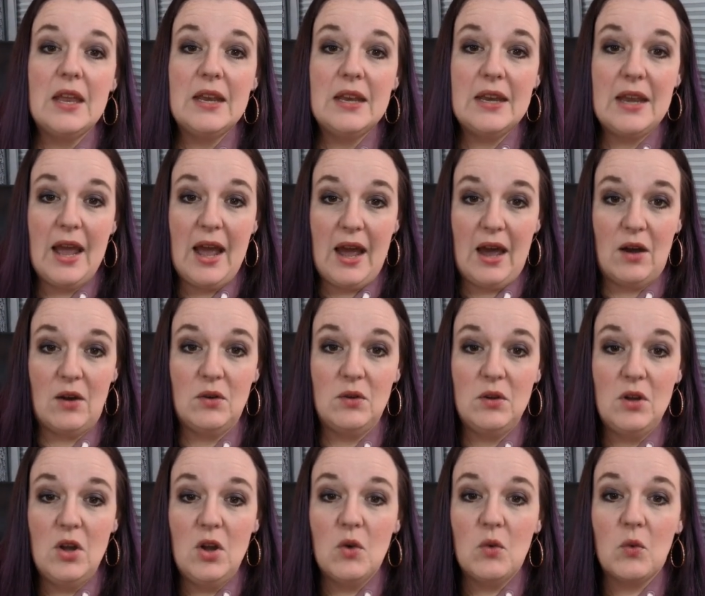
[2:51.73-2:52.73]

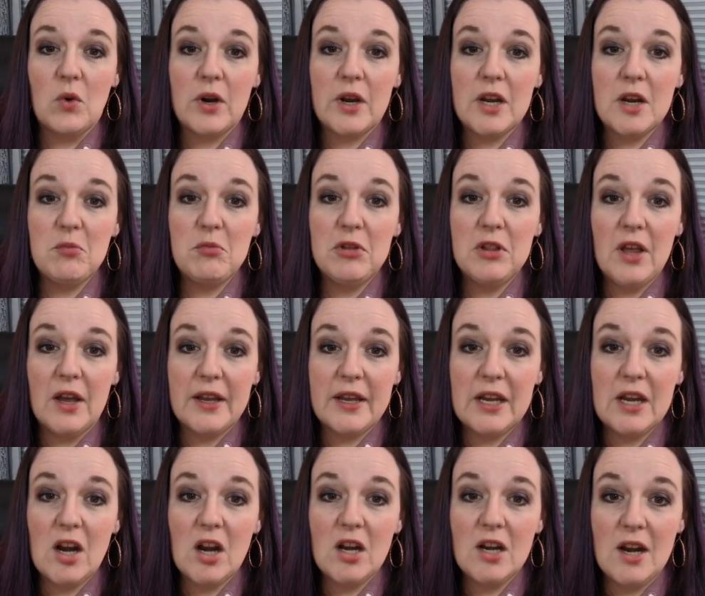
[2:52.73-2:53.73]
Now we're going to plug
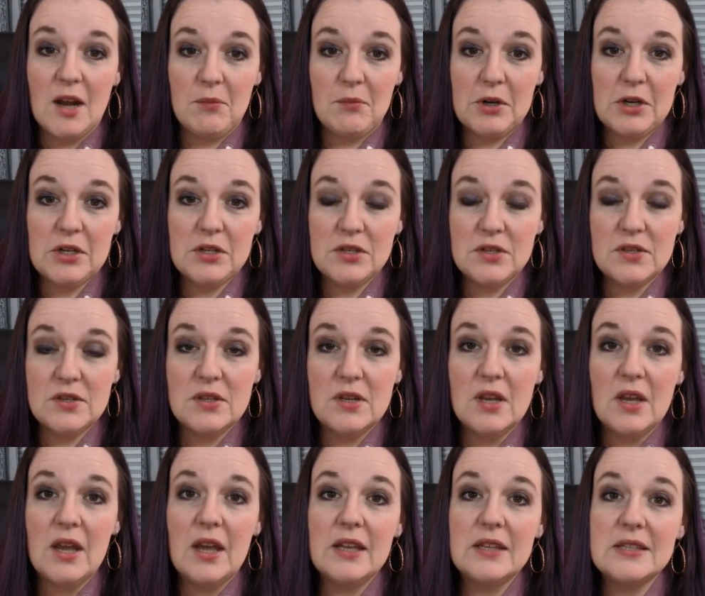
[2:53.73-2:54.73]
in our numbers
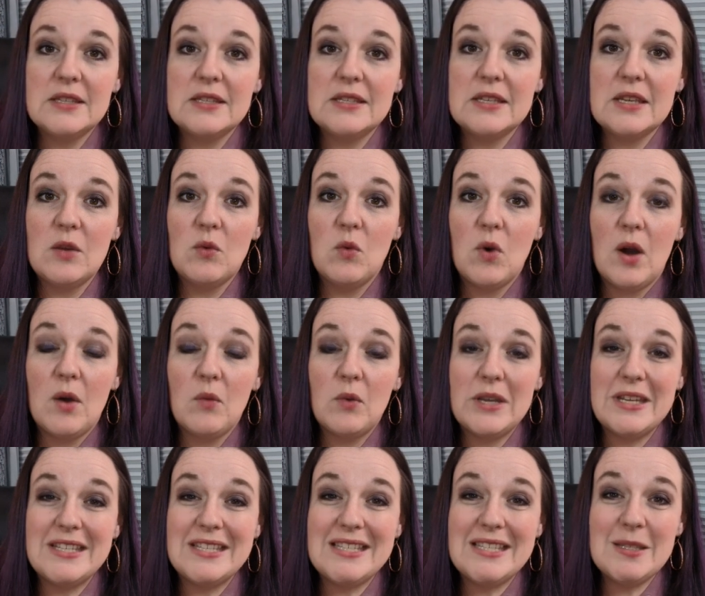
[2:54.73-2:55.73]
and see what
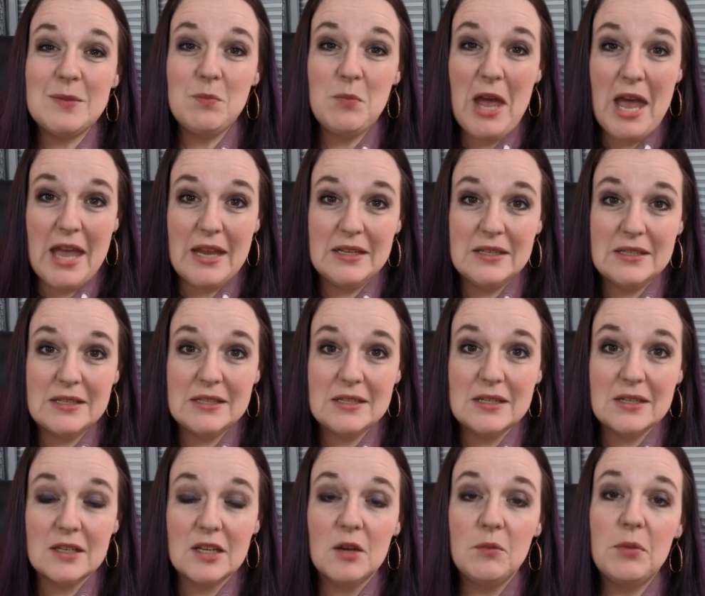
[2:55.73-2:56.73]
we spent
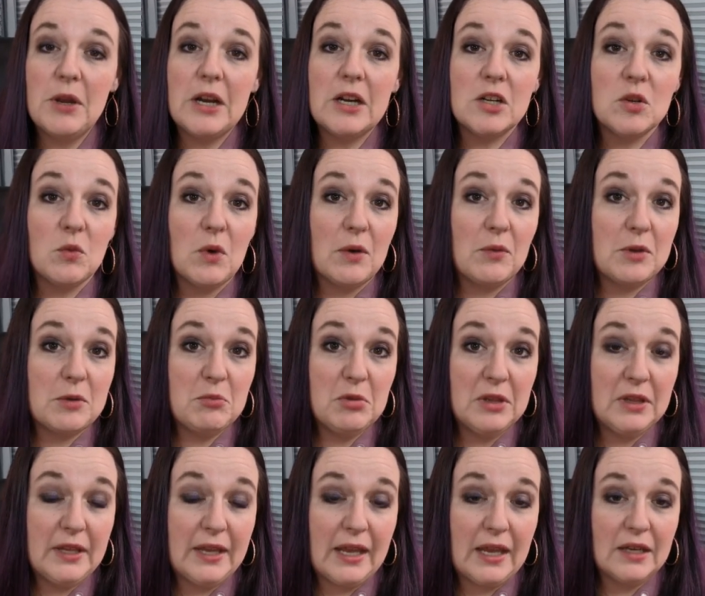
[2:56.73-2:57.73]
compared to what we
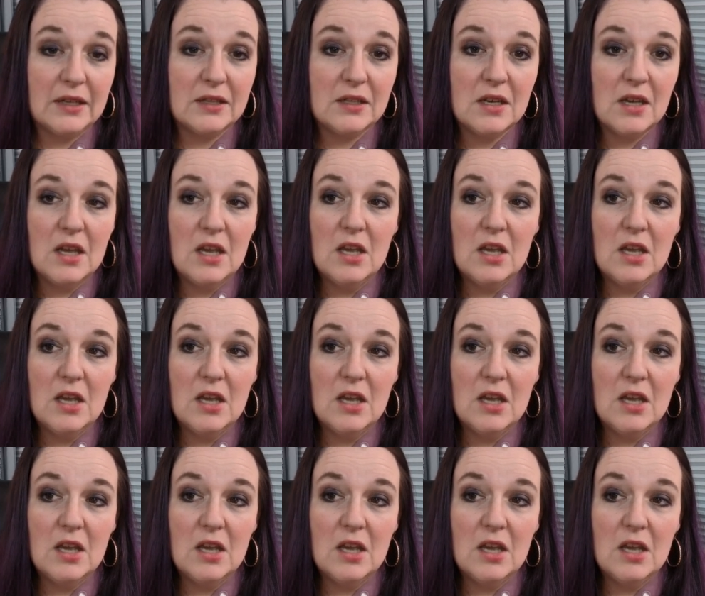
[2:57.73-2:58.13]
planned.